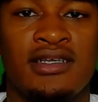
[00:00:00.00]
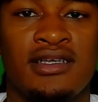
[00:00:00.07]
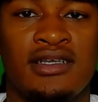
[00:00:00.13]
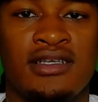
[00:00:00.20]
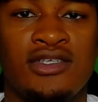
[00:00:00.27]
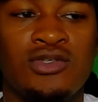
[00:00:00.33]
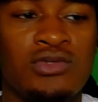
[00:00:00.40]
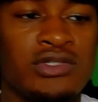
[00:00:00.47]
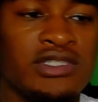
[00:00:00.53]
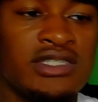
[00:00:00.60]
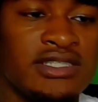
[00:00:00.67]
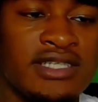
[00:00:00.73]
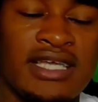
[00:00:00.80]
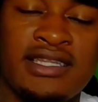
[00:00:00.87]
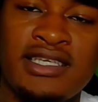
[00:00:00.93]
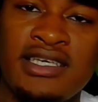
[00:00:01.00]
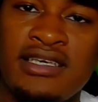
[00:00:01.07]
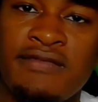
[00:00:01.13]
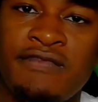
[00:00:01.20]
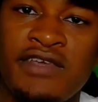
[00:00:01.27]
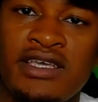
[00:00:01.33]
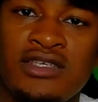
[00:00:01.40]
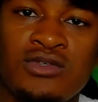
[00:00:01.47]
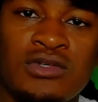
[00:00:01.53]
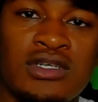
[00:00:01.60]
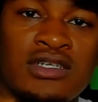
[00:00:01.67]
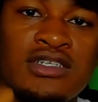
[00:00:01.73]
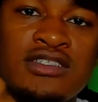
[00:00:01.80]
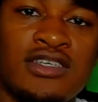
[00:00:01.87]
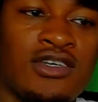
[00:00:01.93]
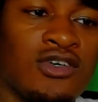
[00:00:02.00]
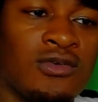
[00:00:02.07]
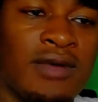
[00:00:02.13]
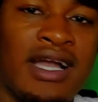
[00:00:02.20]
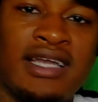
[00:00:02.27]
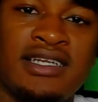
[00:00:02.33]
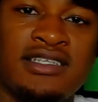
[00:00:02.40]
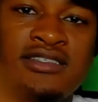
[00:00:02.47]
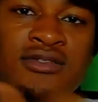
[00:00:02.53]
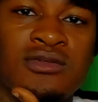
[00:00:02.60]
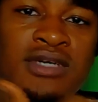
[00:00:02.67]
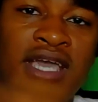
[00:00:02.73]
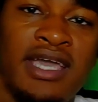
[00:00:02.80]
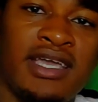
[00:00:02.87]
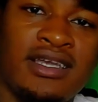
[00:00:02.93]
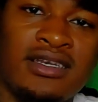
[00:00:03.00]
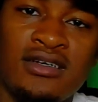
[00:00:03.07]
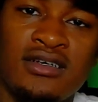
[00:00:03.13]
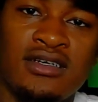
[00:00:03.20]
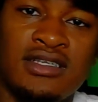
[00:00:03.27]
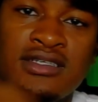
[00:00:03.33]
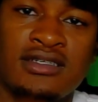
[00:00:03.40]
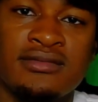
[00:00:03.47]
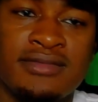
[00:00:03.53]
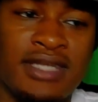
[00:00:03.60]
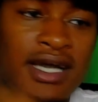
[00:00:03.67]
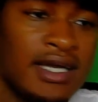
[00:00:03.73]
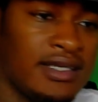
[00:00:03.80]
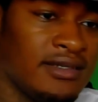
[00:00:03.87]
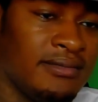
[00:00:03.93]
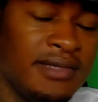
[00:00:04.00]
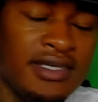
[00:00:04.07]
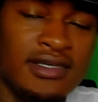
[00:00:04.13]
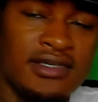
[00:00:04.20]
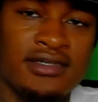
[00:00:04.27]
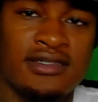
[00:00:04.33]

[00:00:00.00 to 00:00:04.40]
You was just at the event. You could have told Ronnie 2K and all them. Thought the meter.